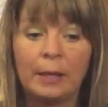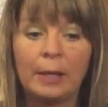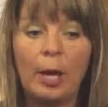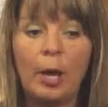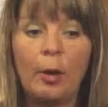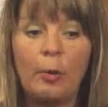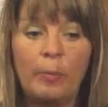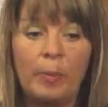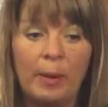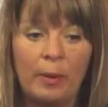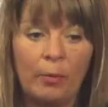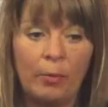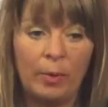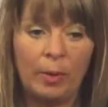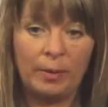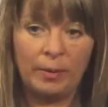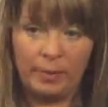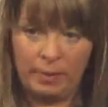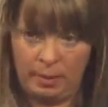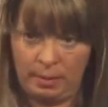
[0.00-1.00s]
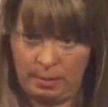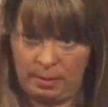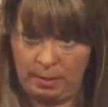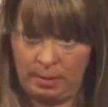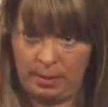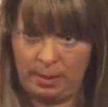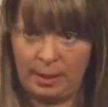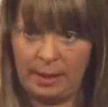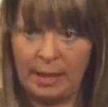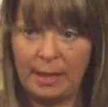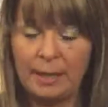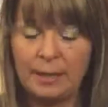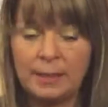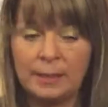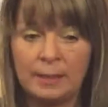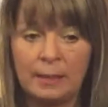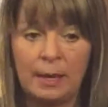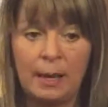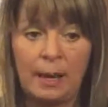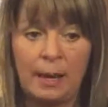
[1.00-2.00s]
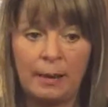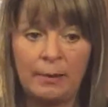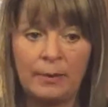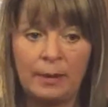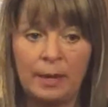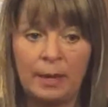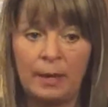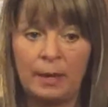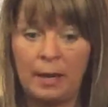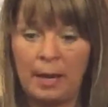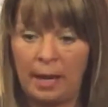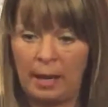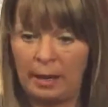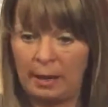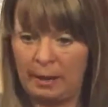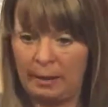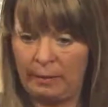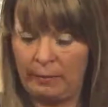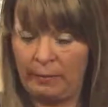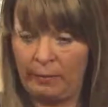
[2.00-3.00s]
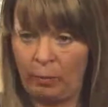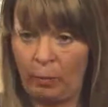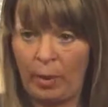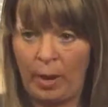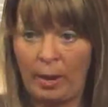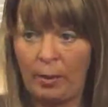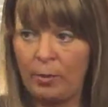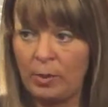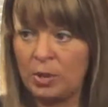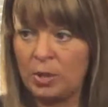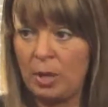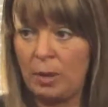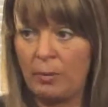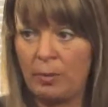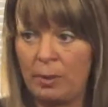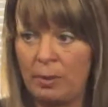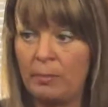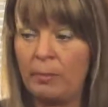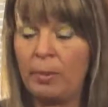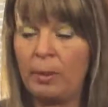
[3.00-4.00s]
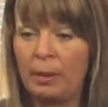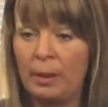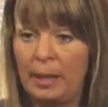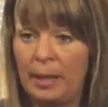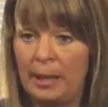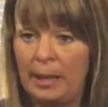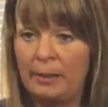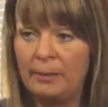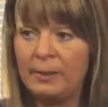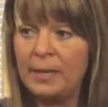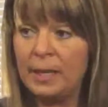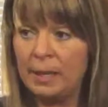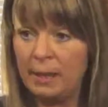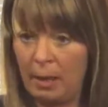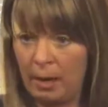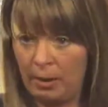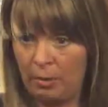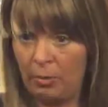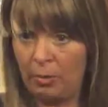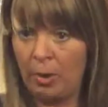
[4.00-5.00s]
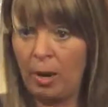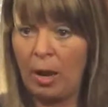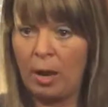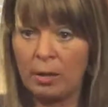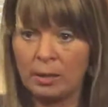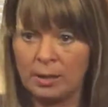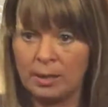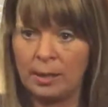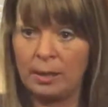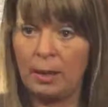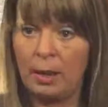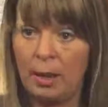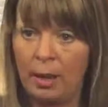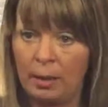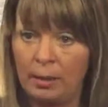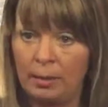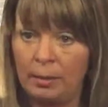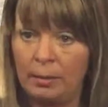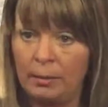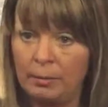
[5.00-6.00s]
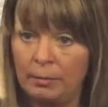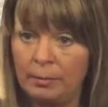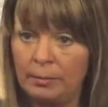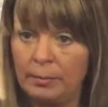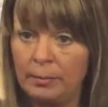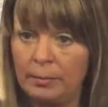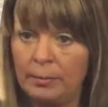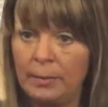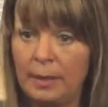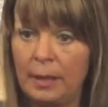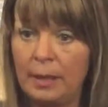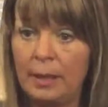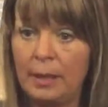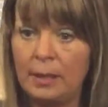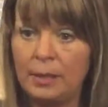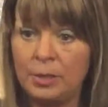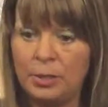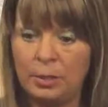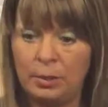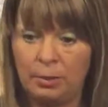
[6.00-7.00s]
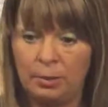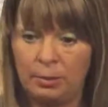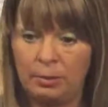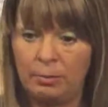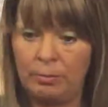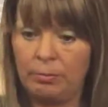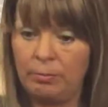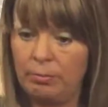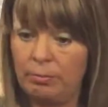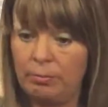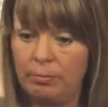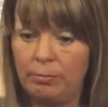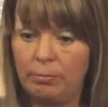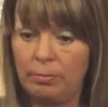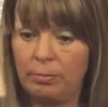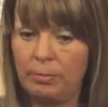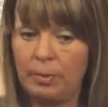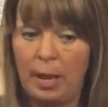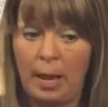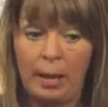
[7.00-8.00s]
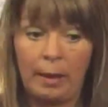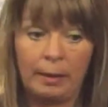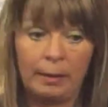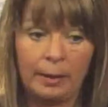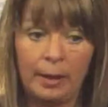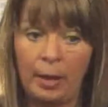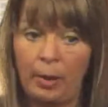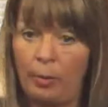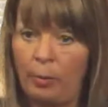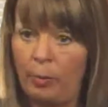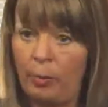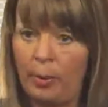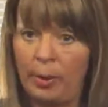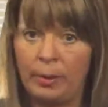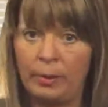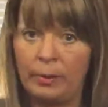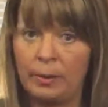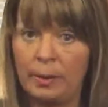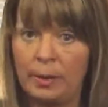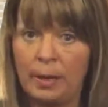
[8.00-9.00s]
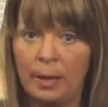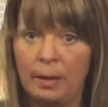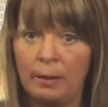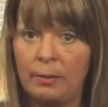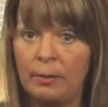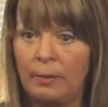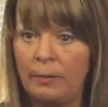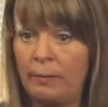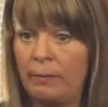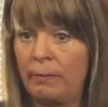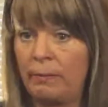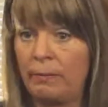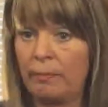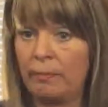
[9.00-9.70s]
coping with Kent's death in a negative way, which I wouldn't believe. He got on Oxycontin to cope with the death of